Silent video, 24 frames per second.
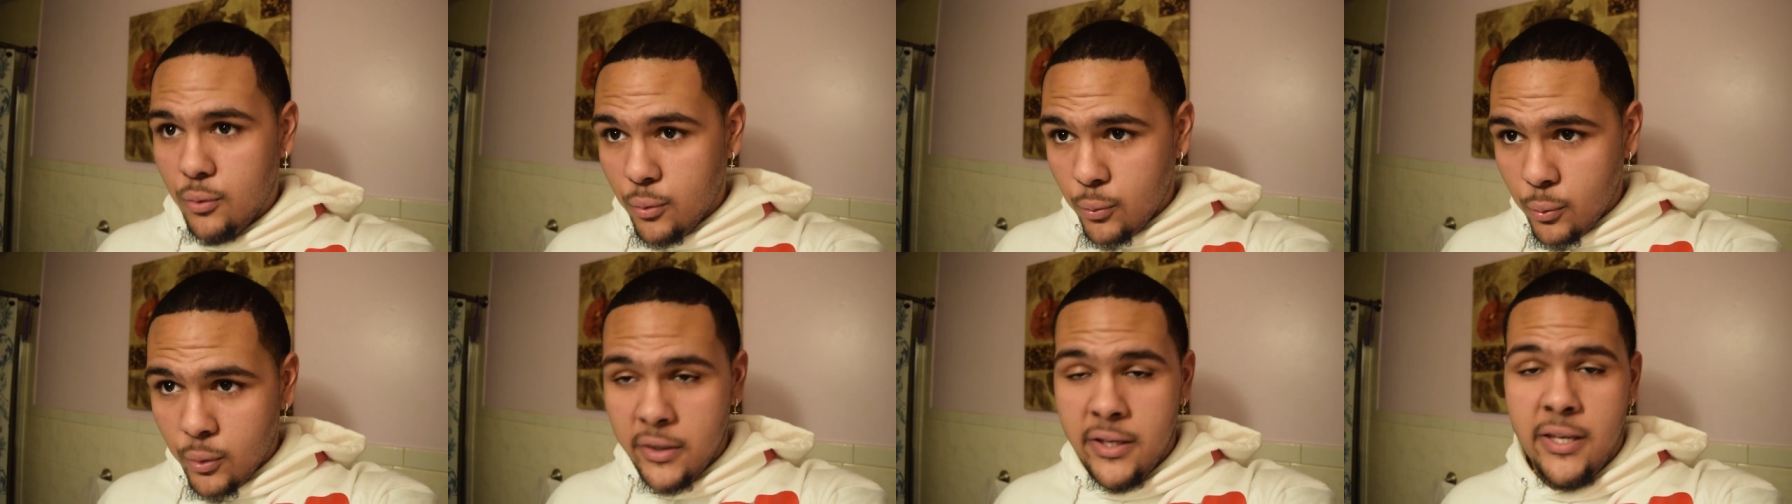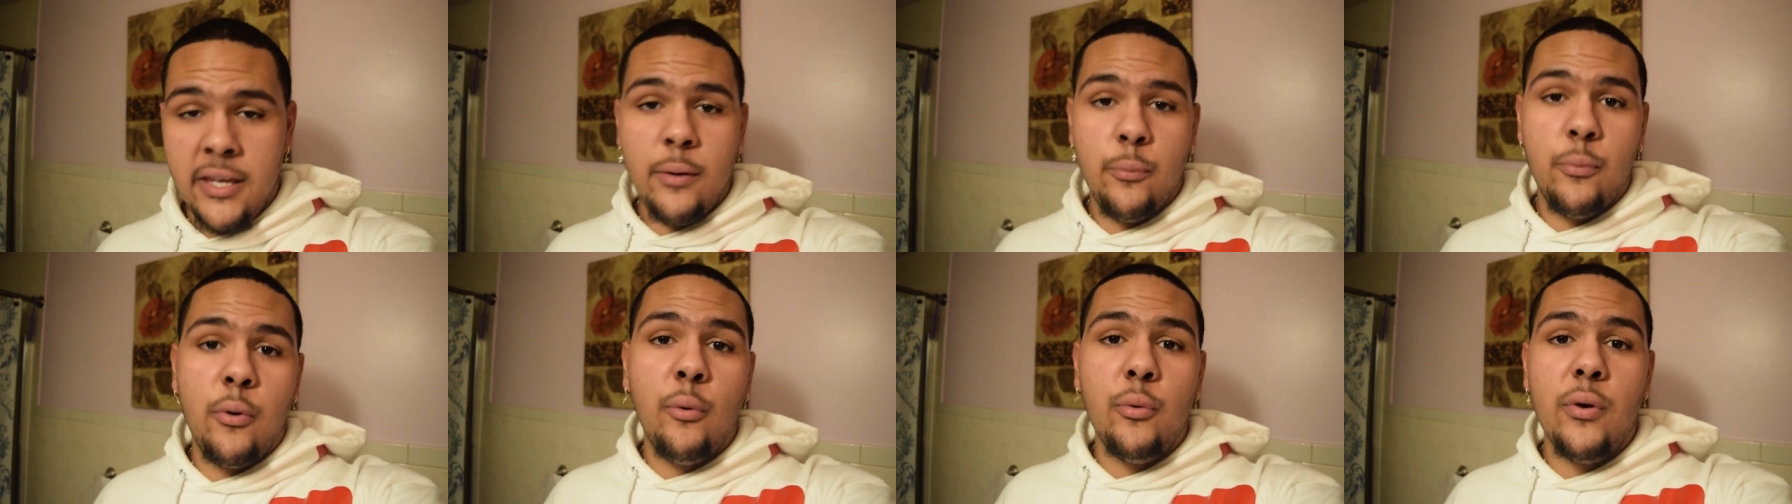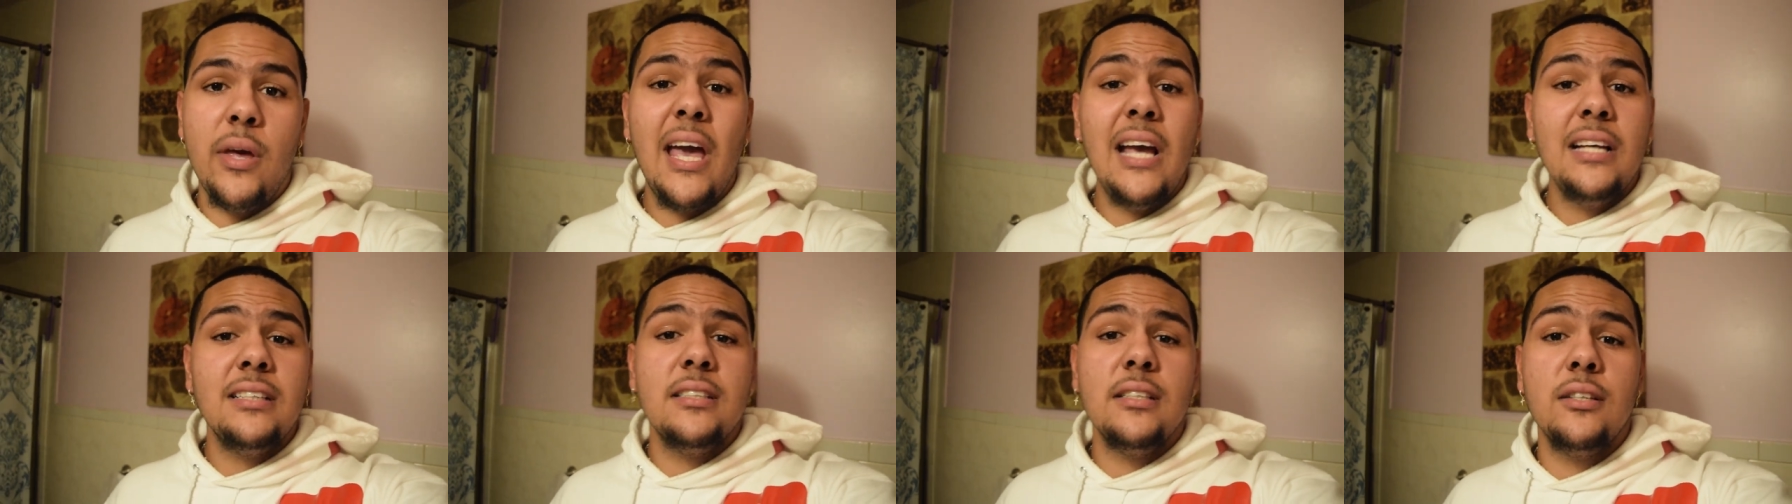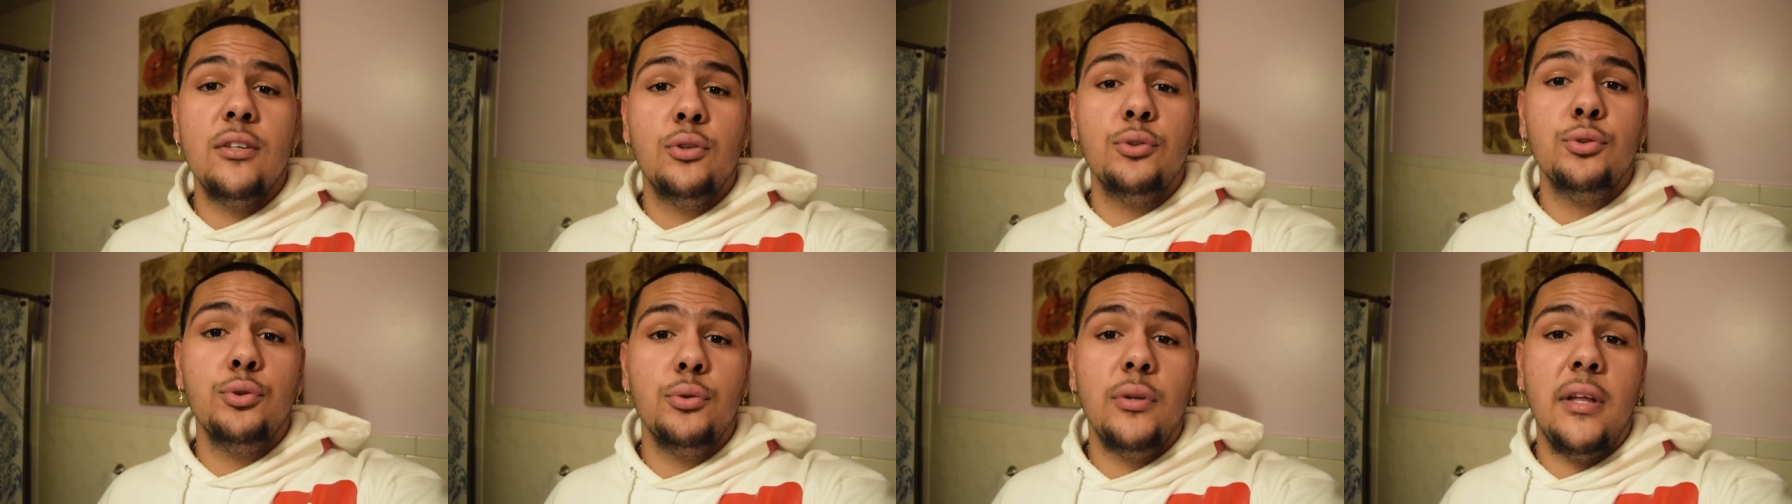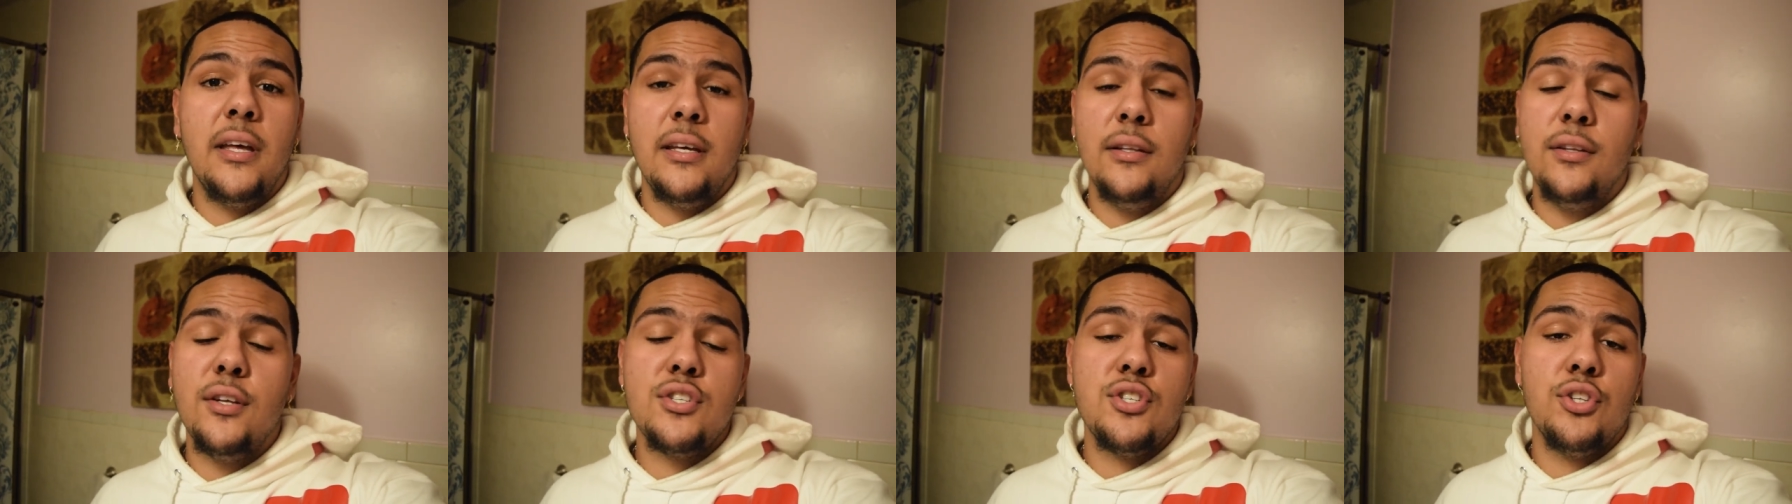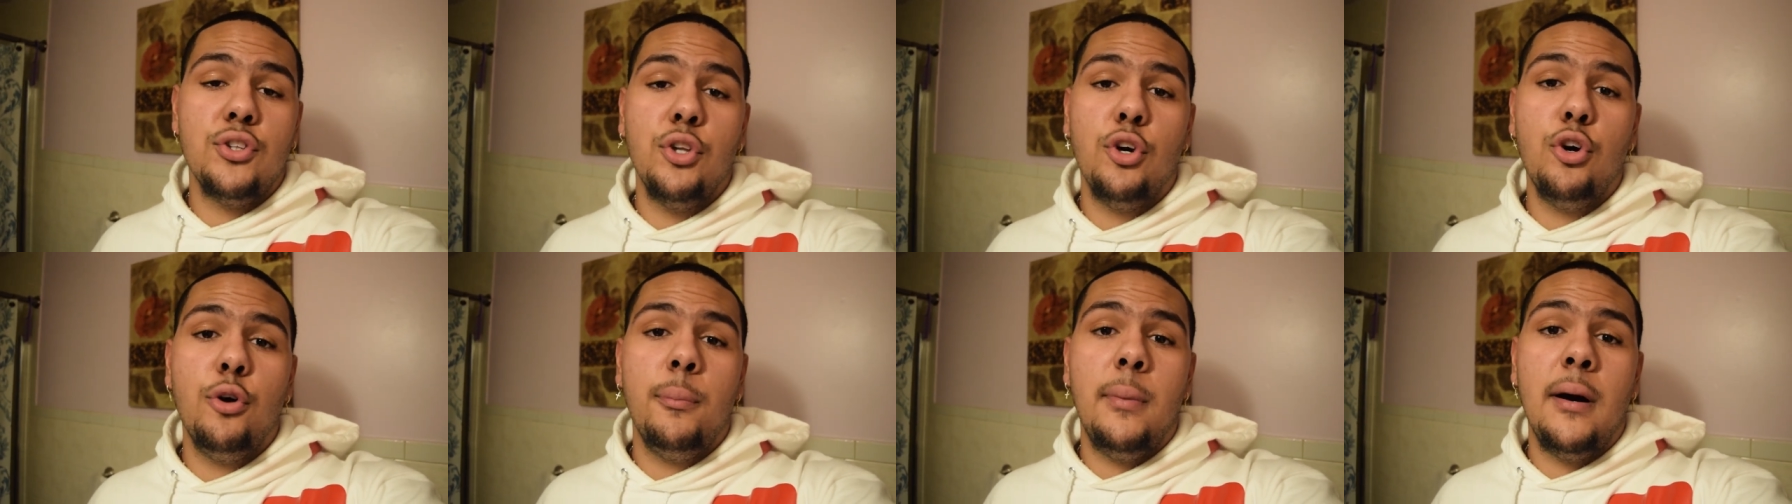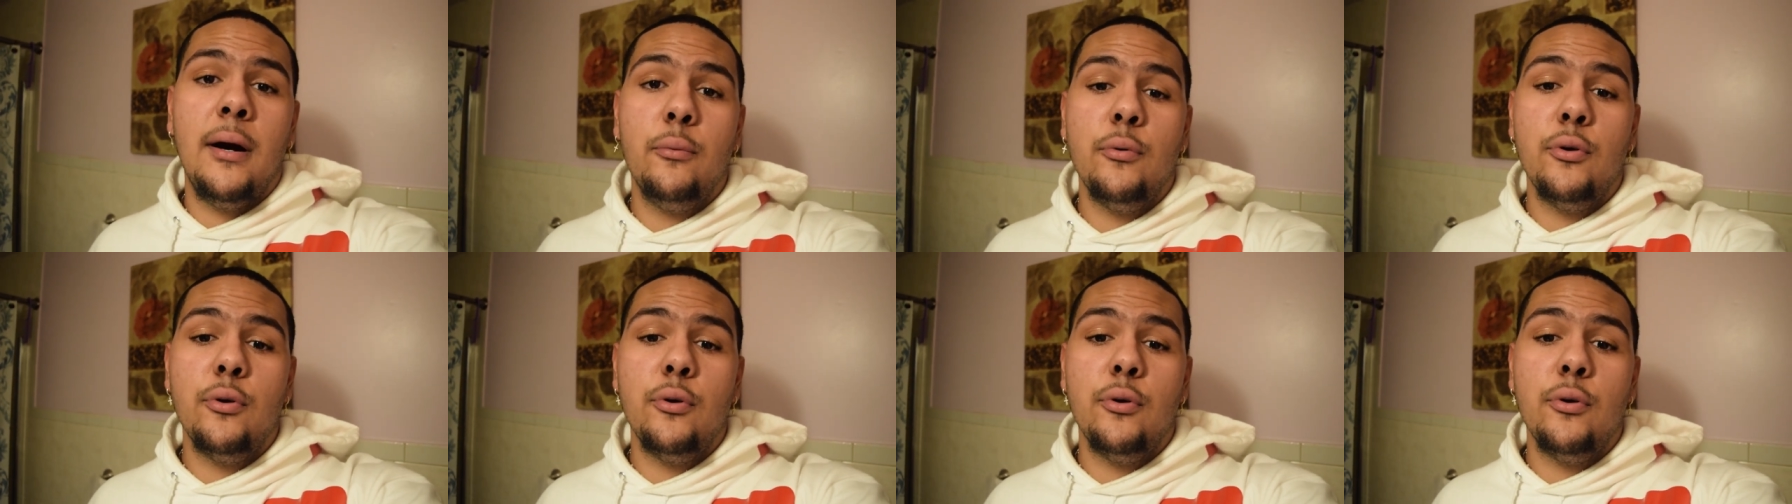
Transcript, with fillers: what, what we actually gonna do that he doesn't know about,